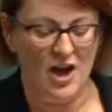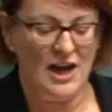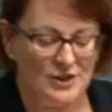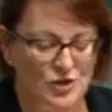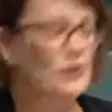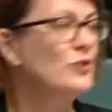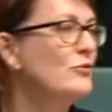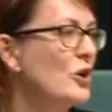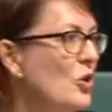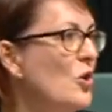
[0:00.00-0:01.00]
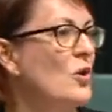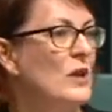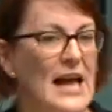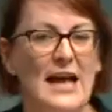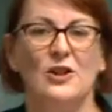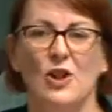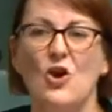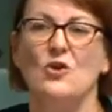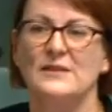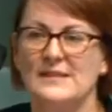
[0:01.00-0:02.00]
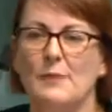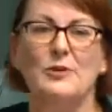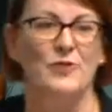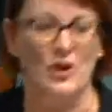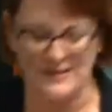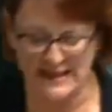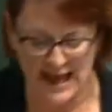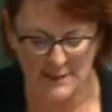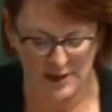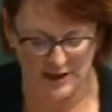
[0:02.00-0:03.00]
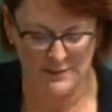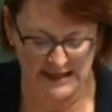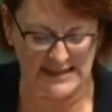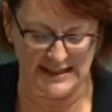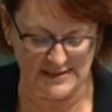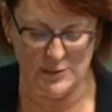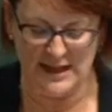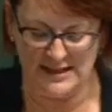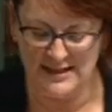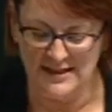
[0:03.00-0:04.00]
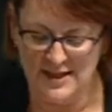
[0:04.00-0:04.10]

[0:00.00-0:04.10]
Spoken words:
I do recall how long some of those cabinet meetings went,